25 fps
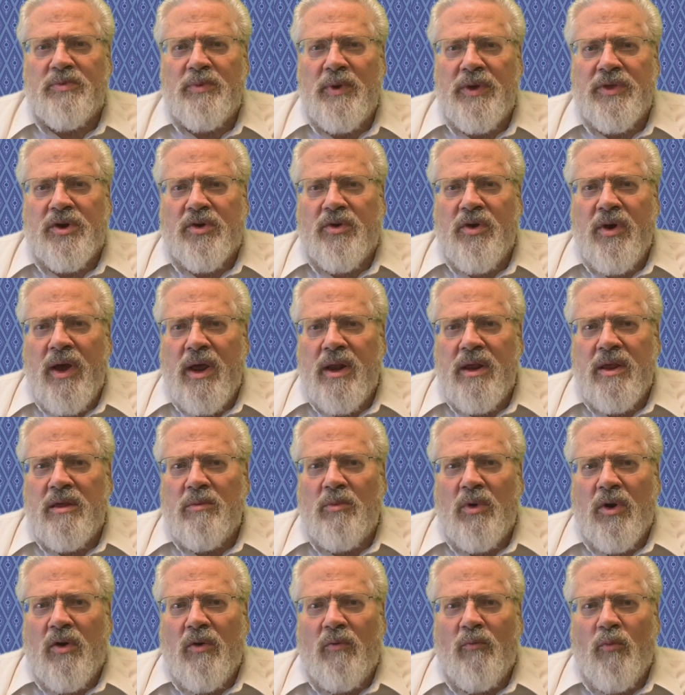Smith created
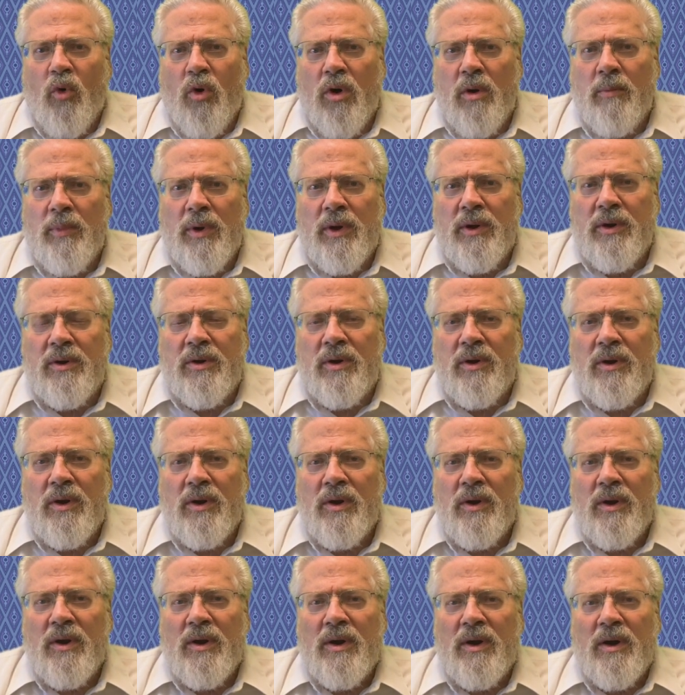the Book of Mormon
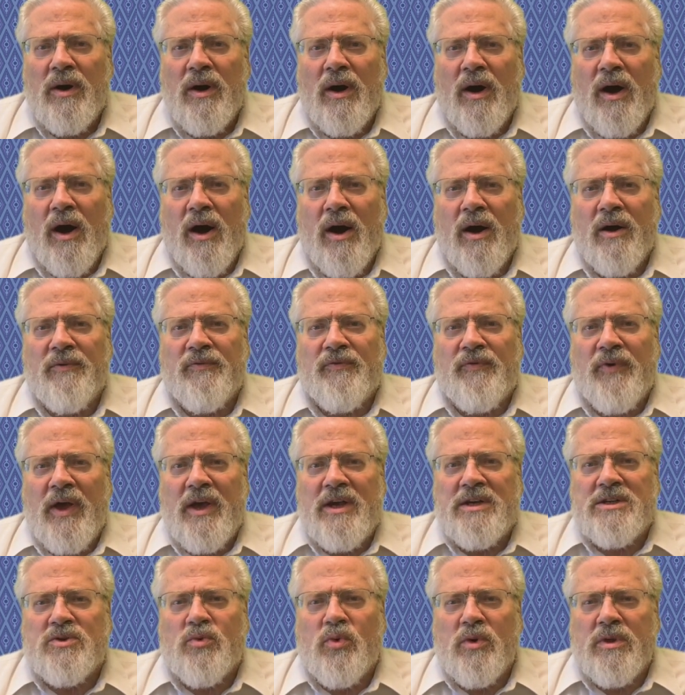are
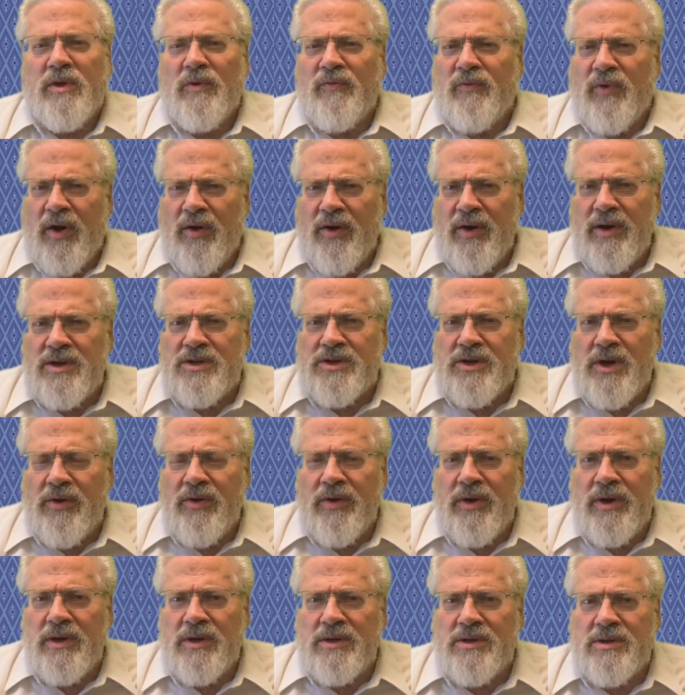faced with a very
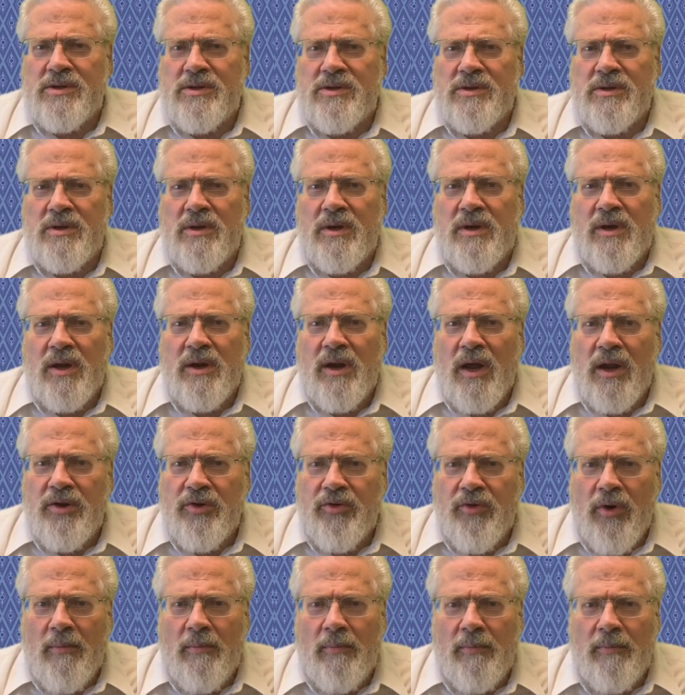serious
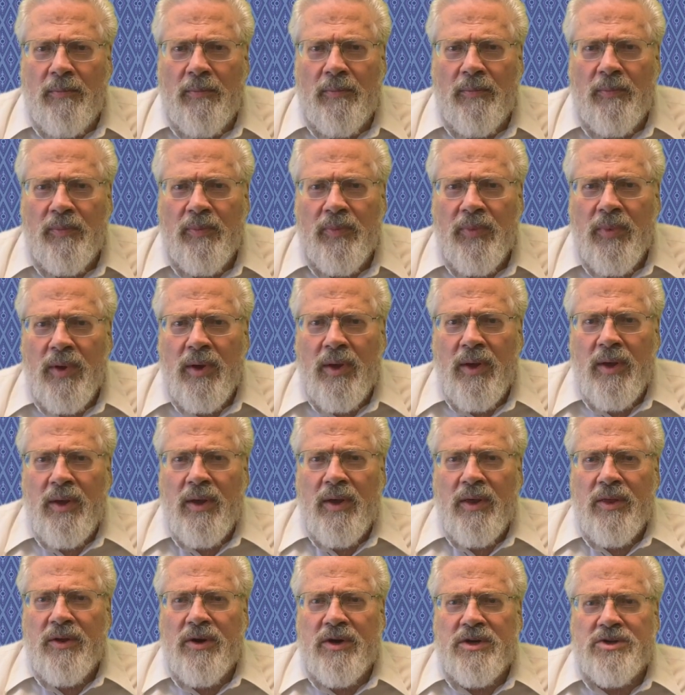conundrum.
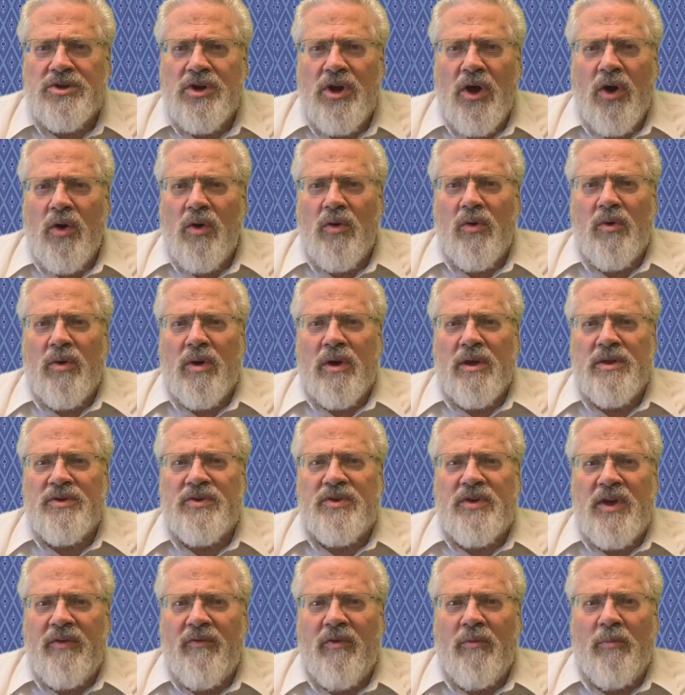There's no
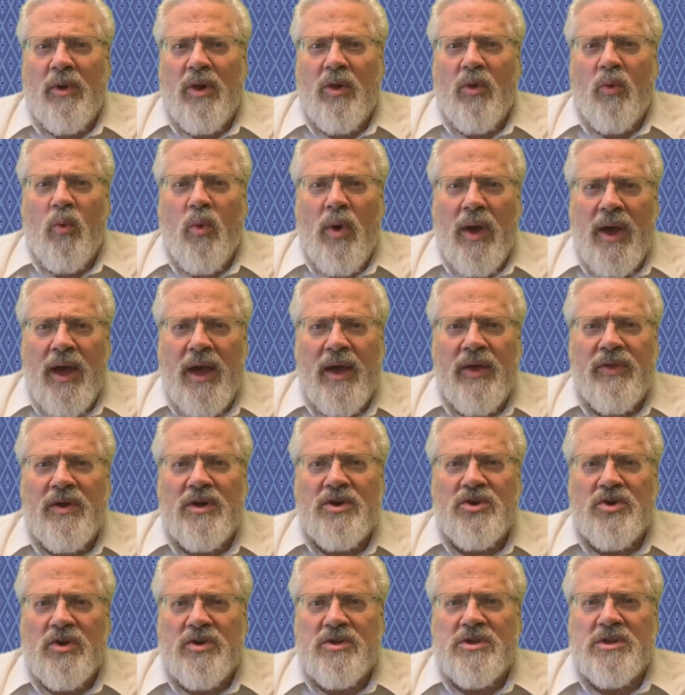conceivable way
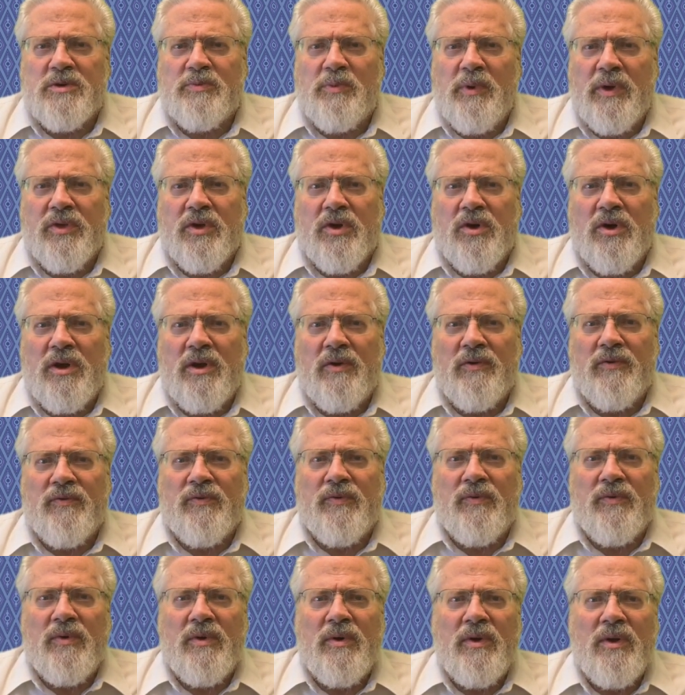that Joseph Smith could
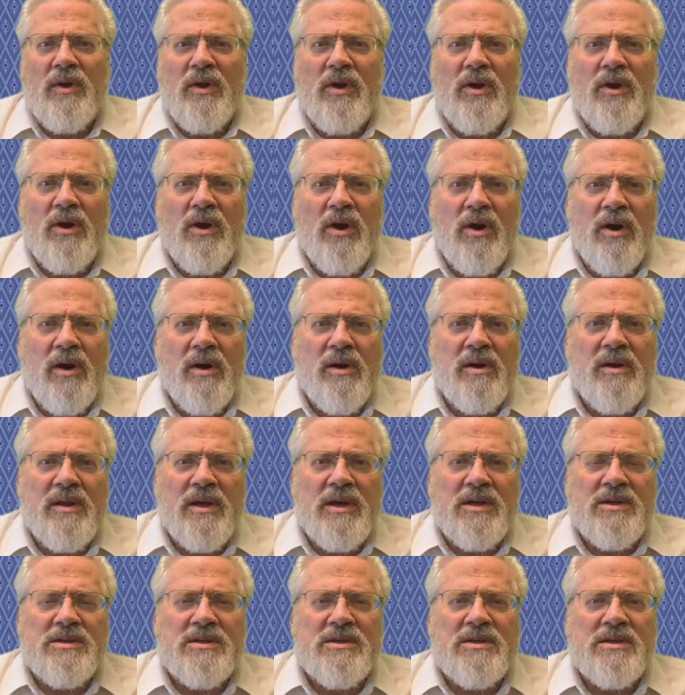have learned
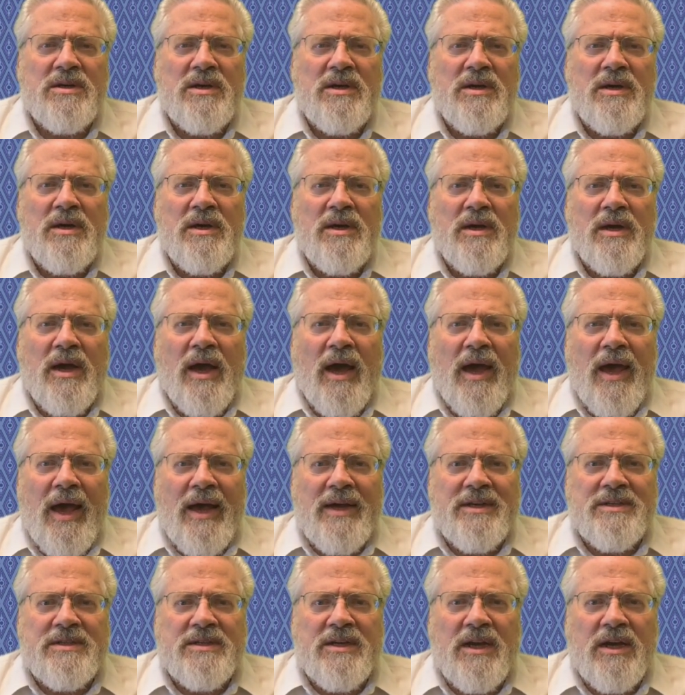this
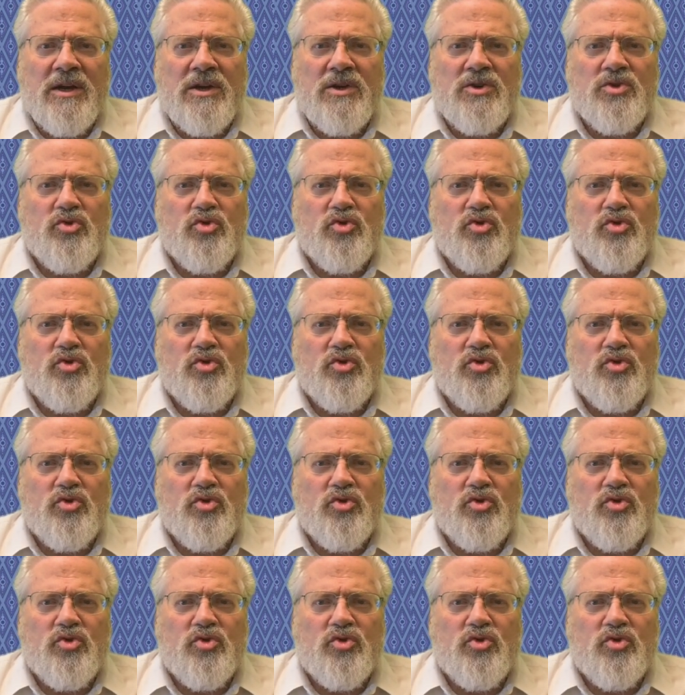chiastic